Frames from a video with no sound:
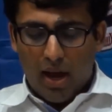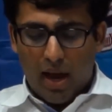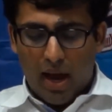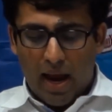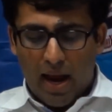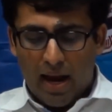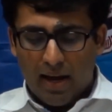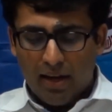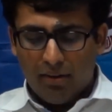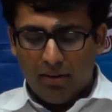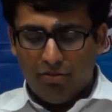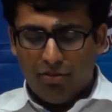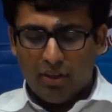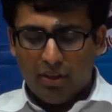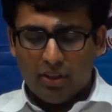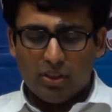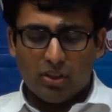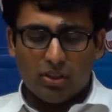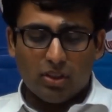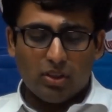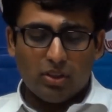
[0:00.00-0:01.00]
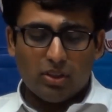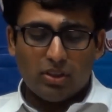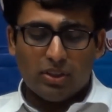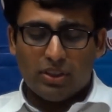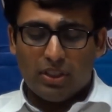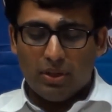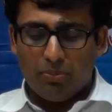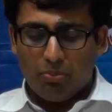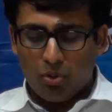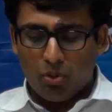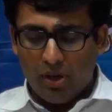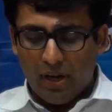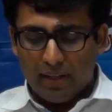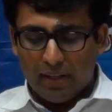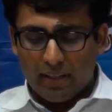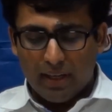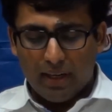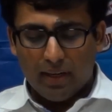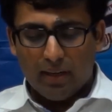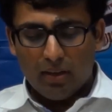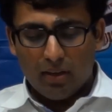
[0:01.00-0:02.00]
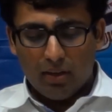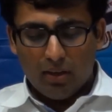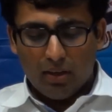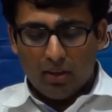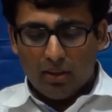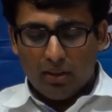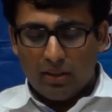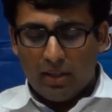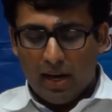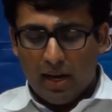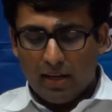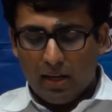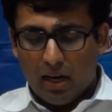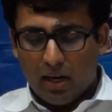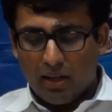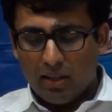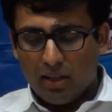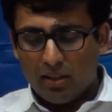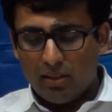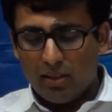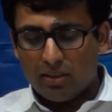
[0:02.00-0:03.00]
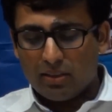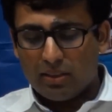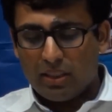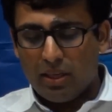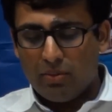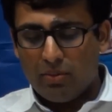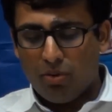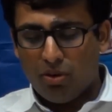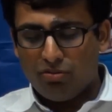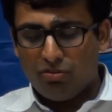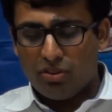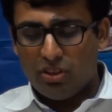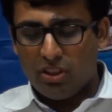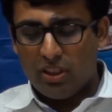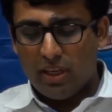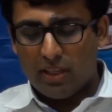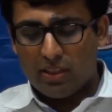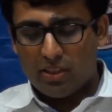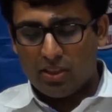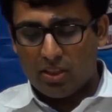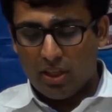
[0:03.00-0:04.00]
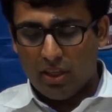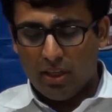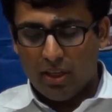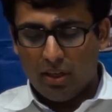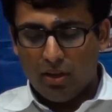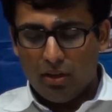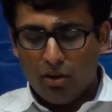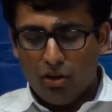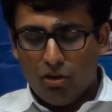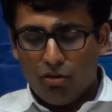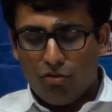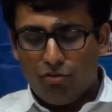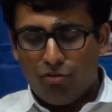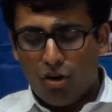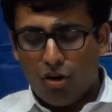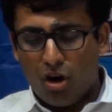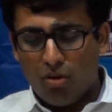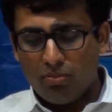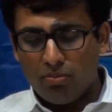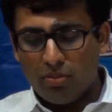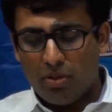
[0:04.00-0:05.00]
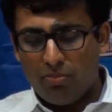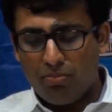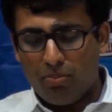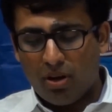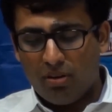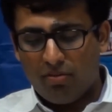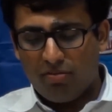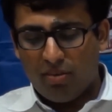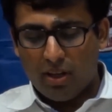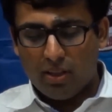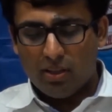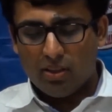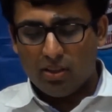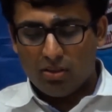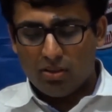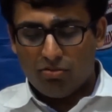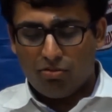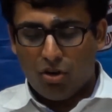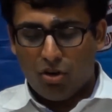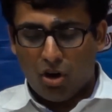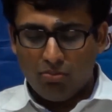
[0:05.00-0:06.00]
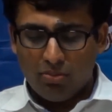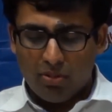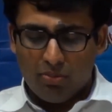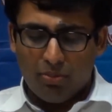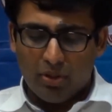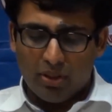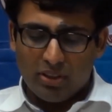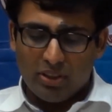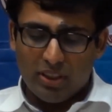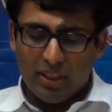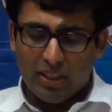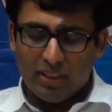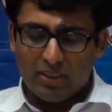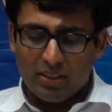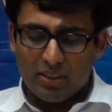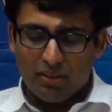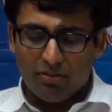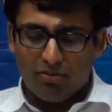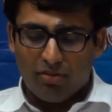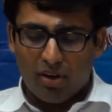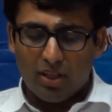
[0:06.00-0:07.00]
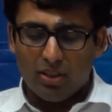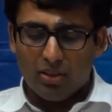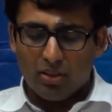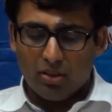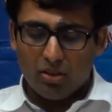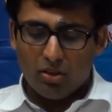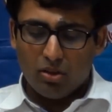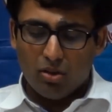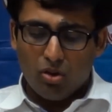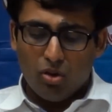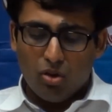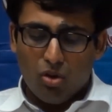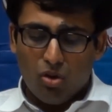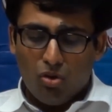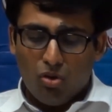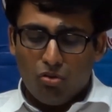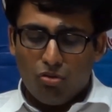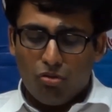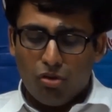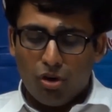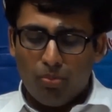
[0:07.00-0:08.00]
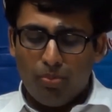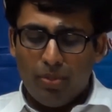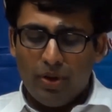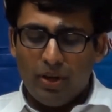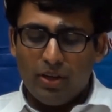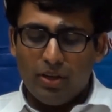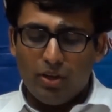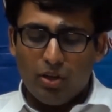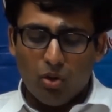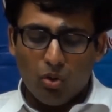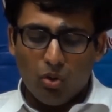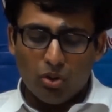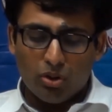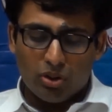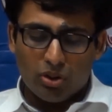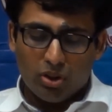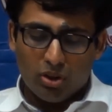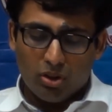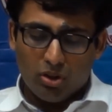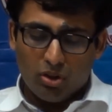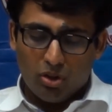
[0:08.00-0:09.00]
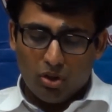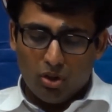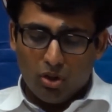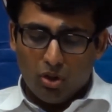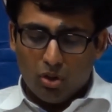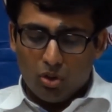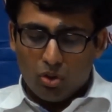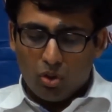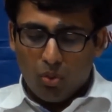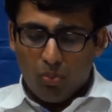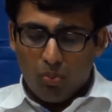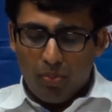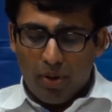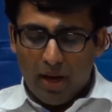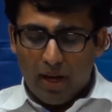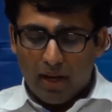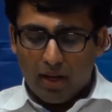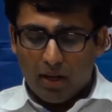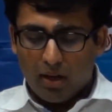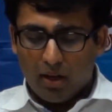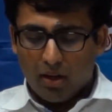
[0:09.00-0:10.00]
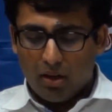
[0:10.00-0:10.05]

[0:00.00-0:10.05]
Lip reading: and which stipulated that under the scheme of GST, form number GST 1 would be used to make